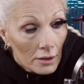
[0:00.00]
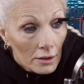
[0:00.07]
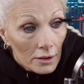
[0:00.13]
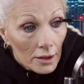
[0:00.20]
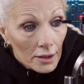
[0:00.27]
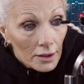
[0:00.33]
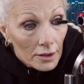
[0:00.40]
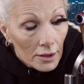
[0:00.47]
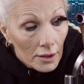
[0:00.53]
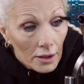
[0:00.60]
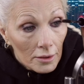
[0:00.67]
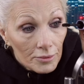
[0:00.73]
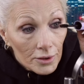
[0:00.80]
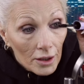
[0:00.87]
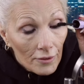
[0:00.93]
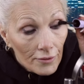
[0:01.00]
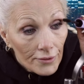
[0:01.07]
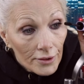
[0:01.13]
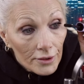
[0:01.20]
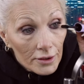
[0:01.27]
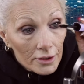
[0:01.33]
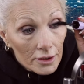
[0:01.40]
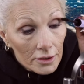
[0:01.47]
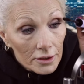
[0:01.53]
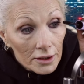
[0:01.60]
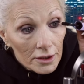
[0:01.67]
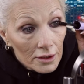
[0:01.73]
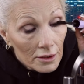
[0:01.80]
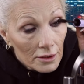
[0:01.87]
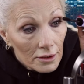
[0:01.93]
Luckily, it comes off real
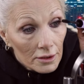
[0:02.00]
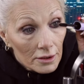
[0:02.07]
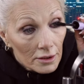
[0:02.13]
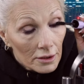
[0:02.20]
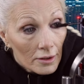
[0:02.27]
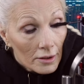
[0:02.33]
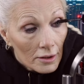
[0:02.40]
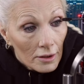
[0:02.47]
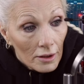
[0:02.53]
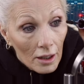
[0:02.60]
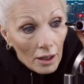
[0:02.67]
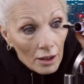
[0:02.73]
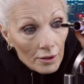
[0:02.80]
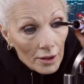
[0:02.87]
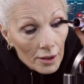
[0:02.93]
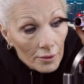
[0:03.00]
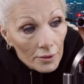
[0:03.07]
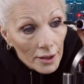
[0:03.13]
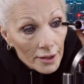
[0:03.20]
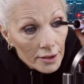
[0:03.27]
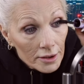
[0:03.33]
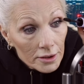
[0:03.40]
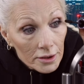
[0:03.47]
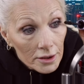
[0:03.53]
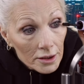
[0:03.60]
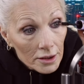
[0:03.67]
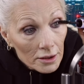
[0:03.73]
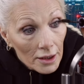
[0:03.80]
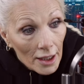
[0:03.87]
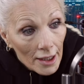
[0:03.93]
easy. All right, well, I can
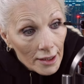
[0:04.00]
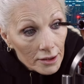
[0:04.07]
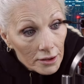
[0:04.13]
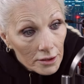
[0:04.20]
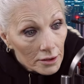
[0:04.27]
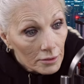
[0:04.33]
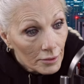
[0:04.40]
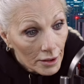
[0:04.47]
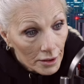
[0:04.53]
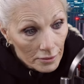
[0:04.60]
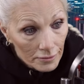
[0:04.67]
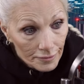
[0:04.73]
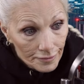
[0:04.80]
see lashes, but